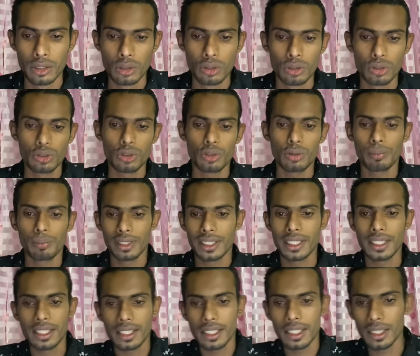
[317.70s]
So
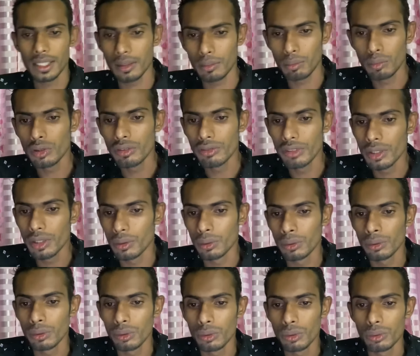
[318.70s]
basically, moving
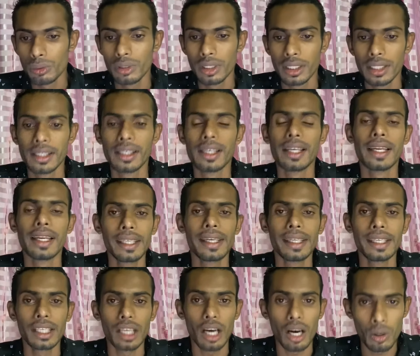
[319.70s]
on to the
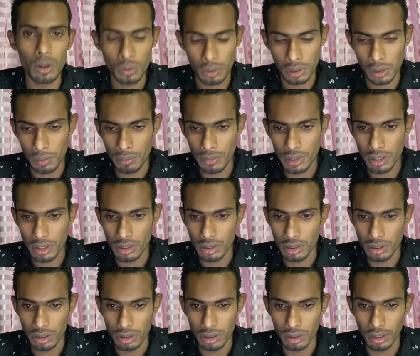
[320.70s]
learning outcomes,
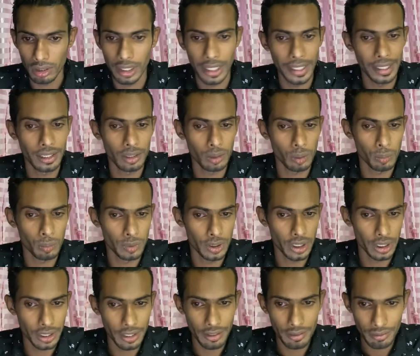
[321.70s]
learning
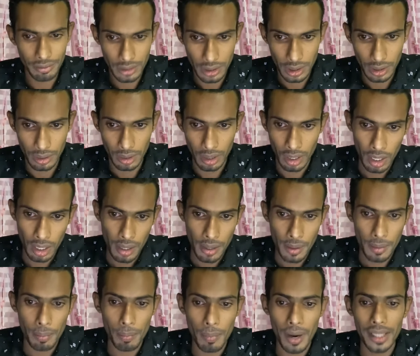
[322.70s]
objectives.
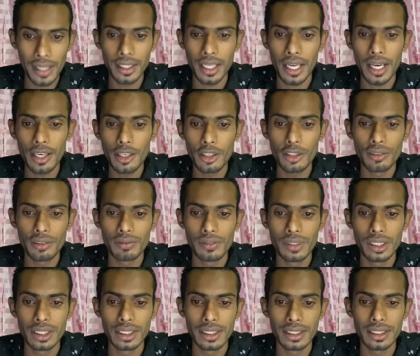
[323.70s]
By the end of
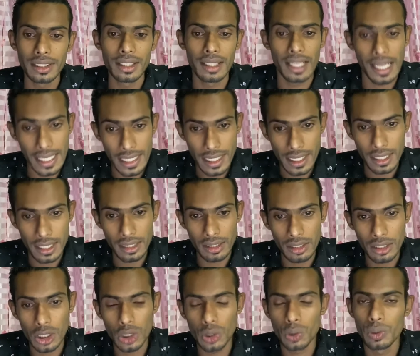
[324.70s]
this lesson,
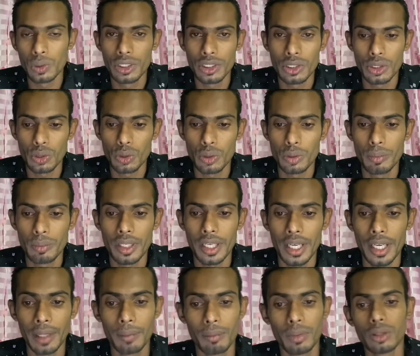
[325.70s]
students should be
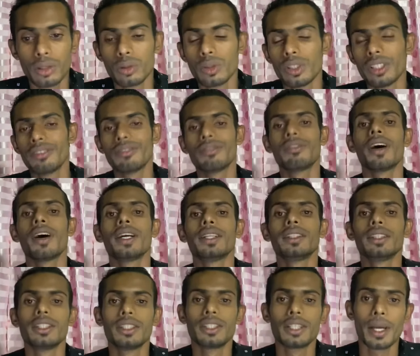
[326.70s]
able to define
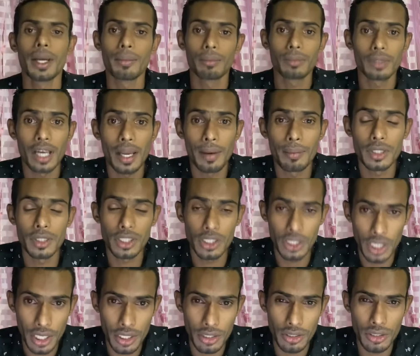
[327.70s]
the term climate
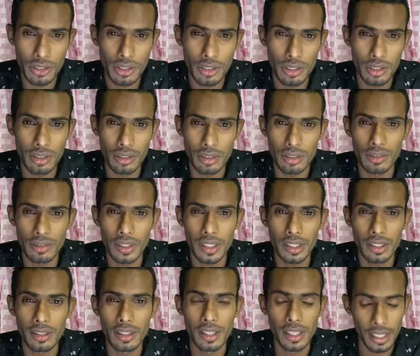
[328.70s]
change. Right?
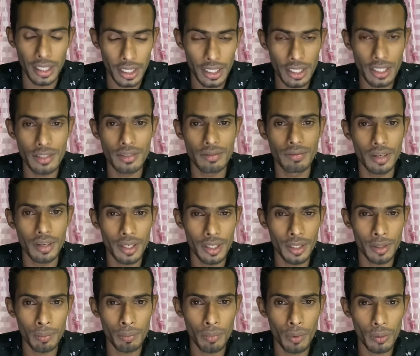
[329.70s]
It is very
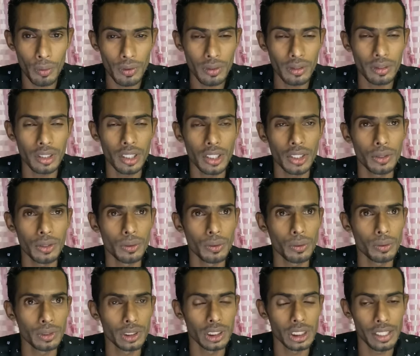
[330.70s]
important that you
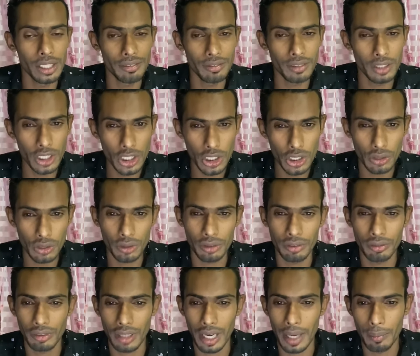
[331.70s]
know the definition
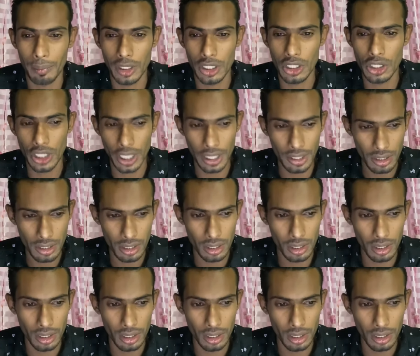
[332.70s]
of climate change,